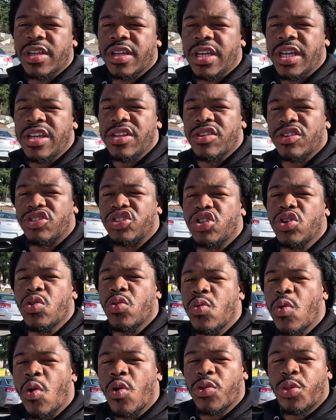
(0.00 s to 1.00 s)
either 2
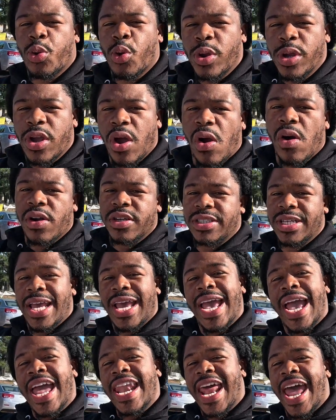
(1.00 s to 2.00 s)
or 3 cars,
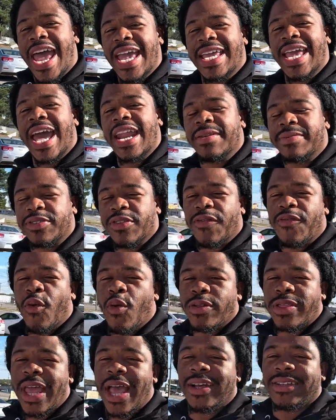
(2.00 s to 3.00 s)
and I had got up to
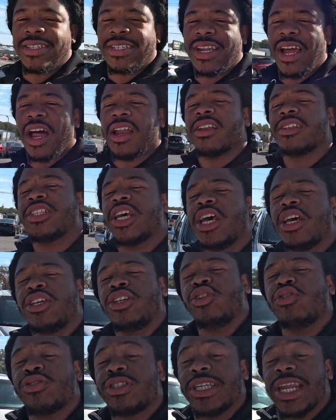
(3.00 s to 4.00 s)
$4,000
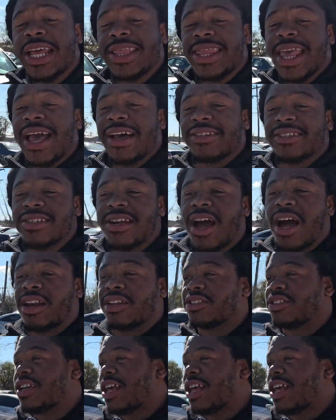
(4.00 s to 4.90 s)
using that $1,000.